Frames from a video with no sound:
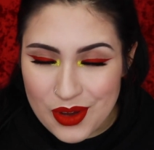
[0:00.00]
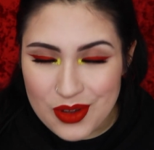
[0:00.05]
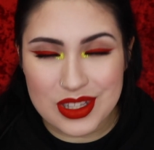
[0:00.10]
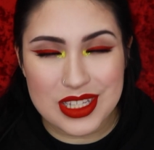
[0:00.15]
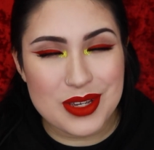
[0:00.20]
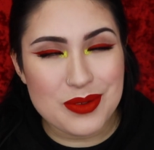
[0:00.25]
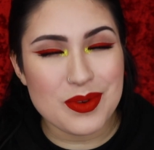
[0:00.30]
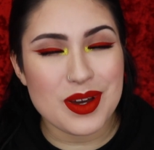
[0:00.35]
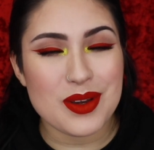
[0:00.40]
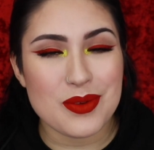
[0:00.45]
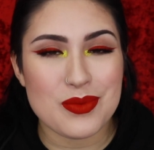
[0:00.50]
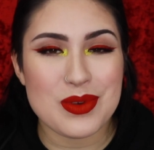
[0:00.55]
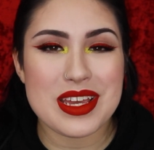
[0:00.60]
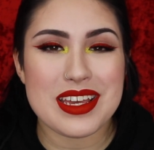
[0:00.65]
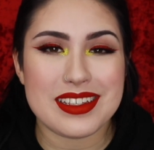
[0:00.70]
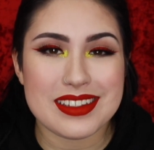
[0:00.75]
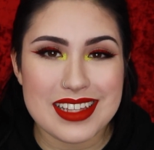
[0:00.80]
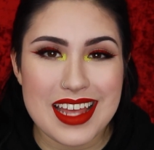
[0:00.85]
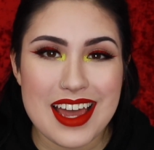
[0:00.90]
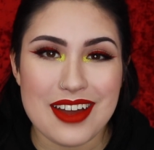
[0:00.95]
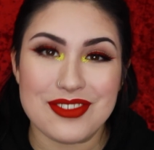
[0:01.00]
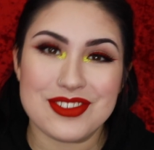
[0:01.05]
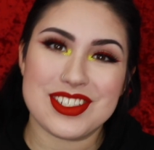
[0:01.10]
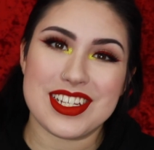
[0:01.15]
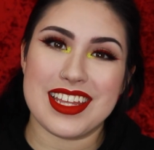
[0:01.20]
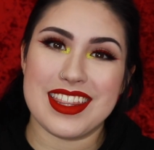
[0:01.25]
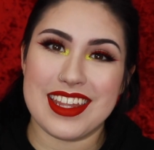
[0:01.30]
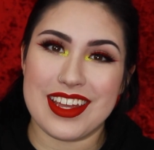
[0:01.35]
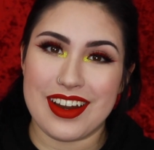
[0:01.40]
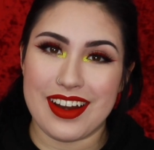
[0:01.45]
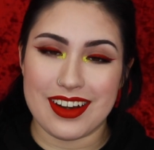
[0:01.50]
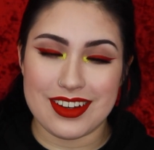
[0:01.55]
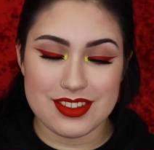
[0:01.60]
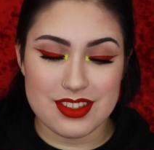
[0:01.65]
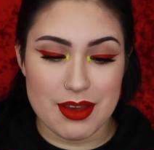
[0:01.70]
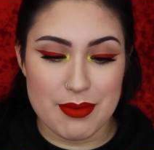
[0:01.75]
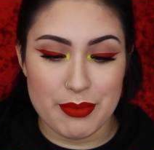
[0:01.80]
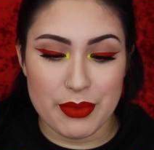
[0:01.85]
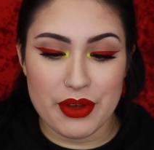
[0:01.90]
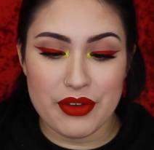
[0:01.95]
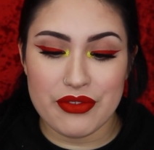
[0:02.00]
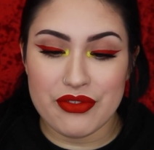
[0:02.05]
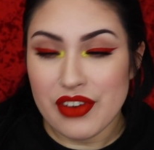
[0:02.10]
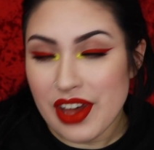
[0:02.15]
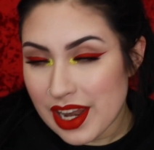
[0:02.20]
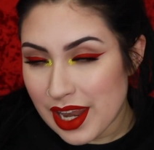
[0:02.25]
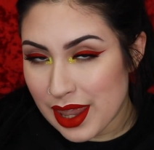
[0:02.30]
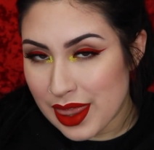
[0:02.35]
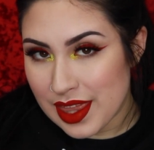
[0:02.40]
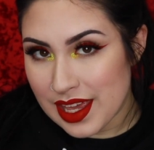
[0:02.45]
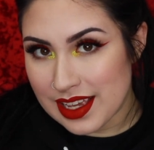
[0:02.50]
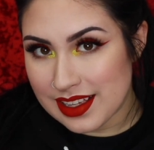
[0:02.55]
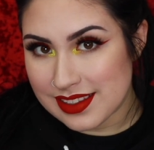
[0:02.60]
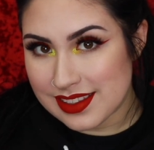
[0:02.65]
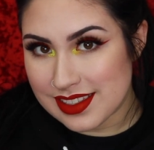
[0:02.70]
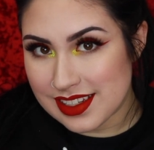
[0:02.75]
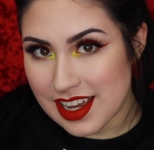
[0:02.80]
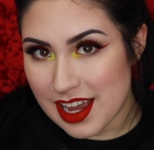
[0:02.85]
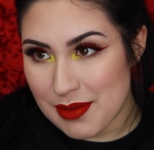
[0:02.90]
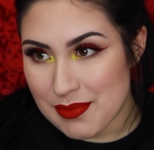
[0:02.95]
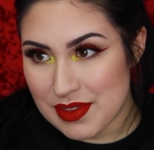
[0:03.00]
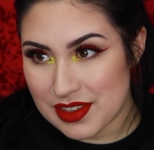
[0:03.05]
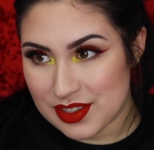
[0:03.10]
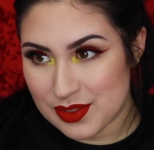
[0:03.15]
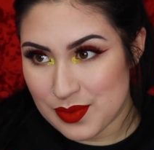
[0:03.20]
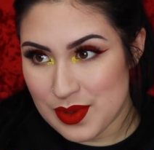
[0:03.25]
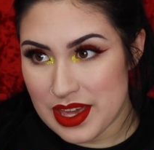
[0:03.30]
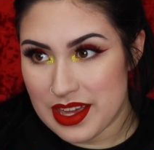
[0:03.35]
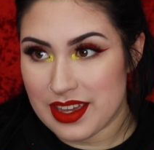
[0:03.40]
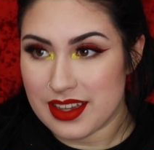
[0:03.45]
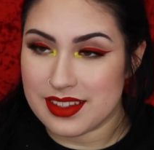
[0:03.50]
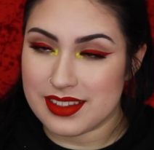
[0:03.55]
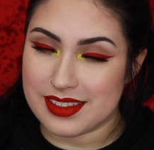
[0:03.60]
only 1 week left and there are some fun things to come this week.